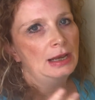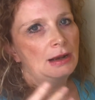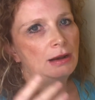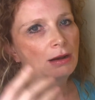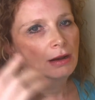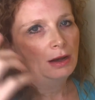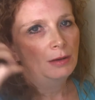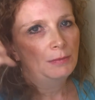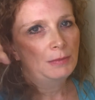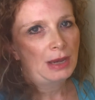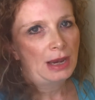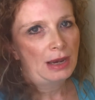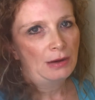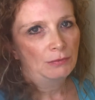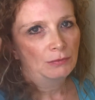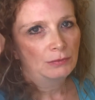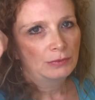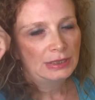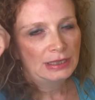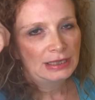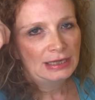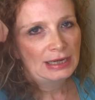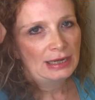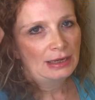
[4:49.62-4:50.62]
And
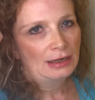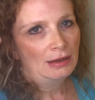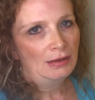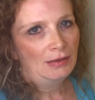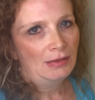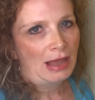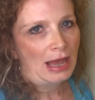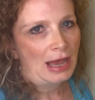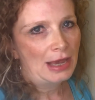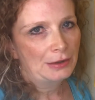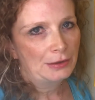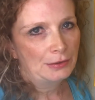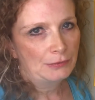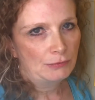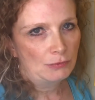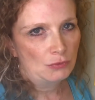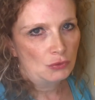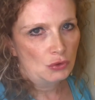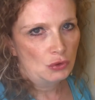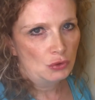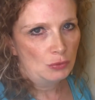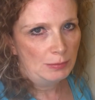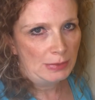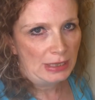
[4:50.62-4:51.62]
we get a lot of
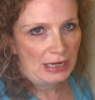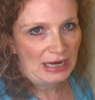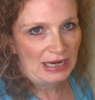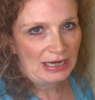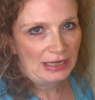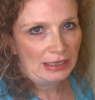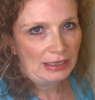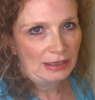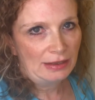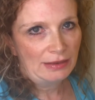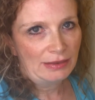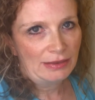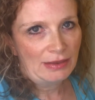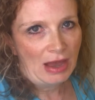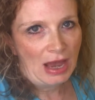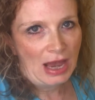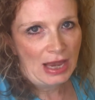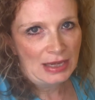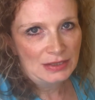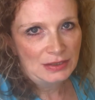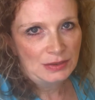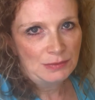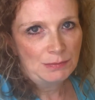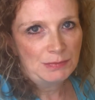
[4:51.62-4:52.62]
ruminating
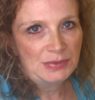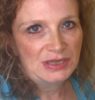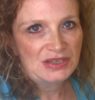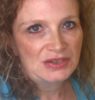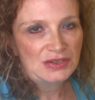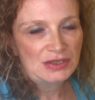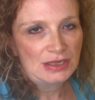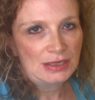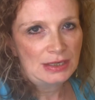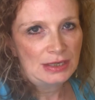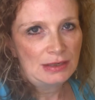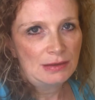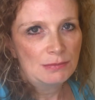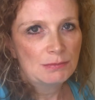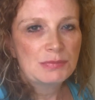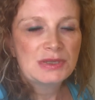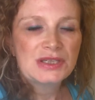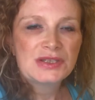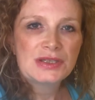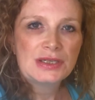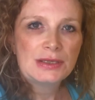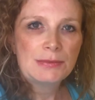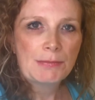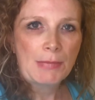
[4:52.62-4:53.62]
thoughts,
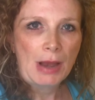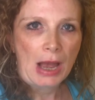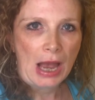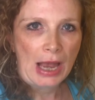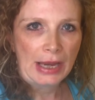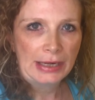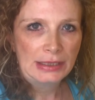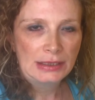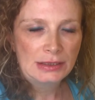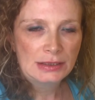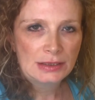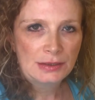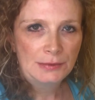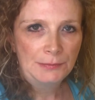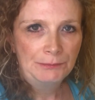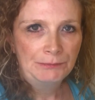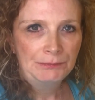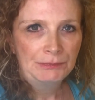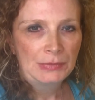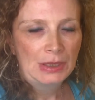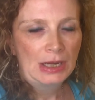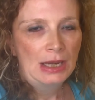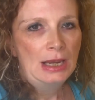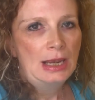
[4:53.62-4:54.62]
busy mind.
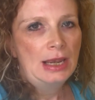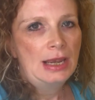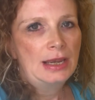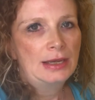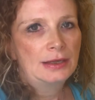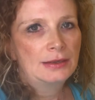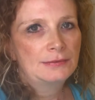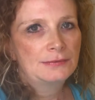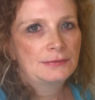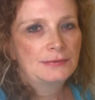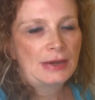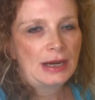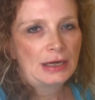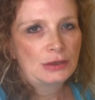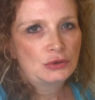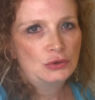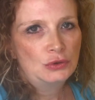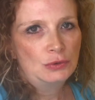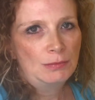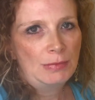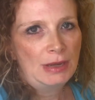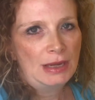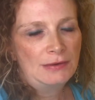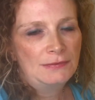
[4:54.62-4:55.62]
And in fact,
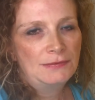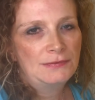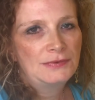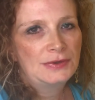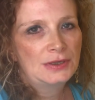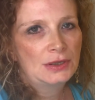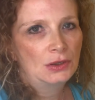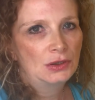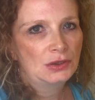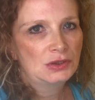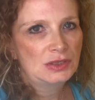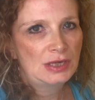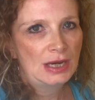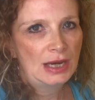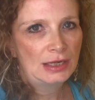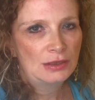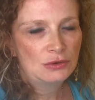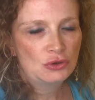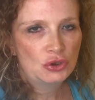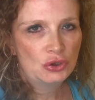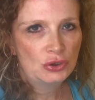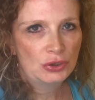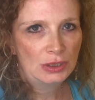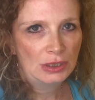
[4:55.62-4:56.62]
you may feel
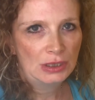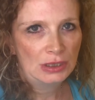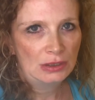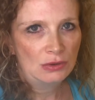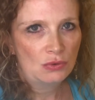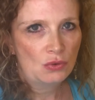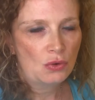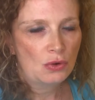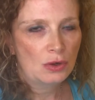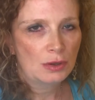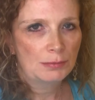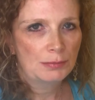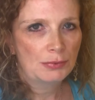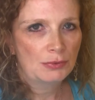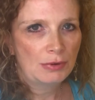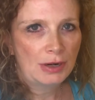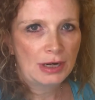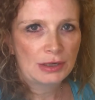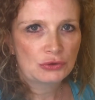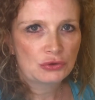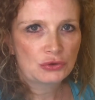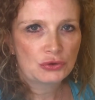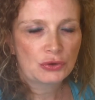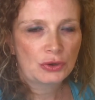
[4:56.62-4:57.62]
tension or
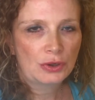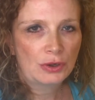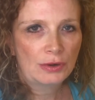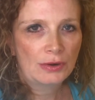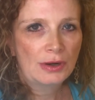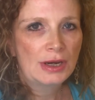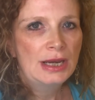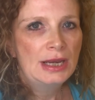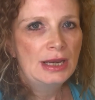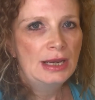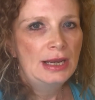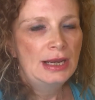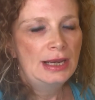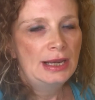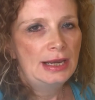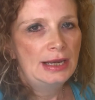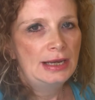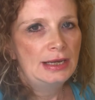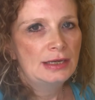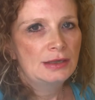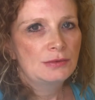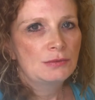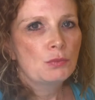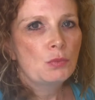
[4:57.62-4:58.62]
pressure
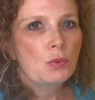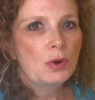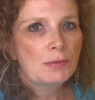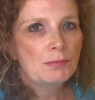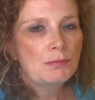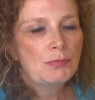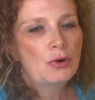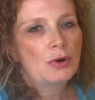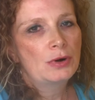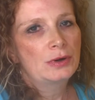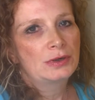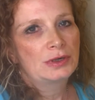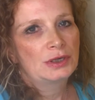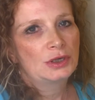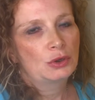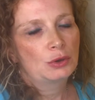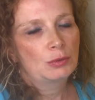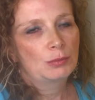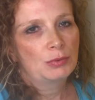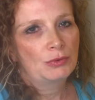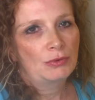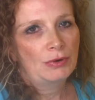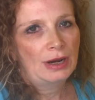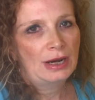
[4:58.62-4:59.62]
in one part of
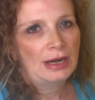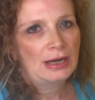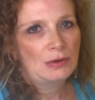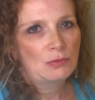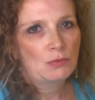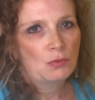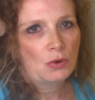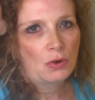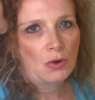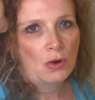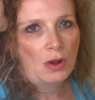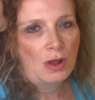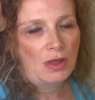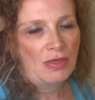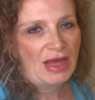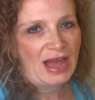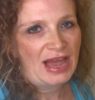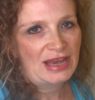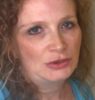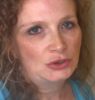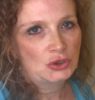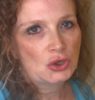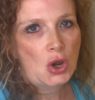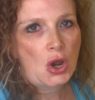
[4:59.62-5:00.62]
your brain where all
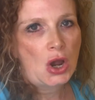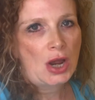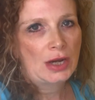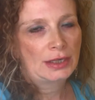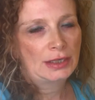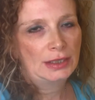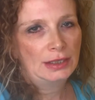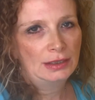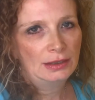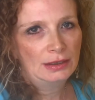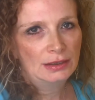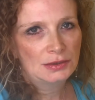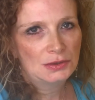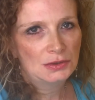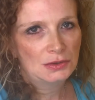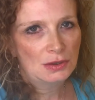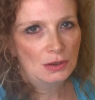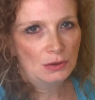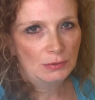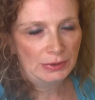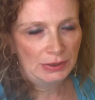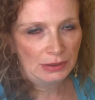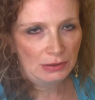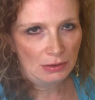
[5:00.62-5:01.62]
that talking is
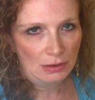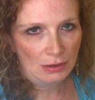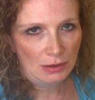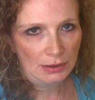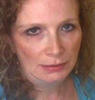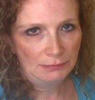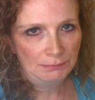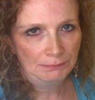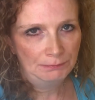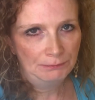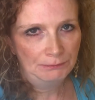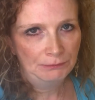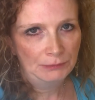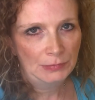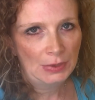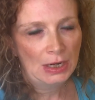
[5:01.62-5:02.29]
going on.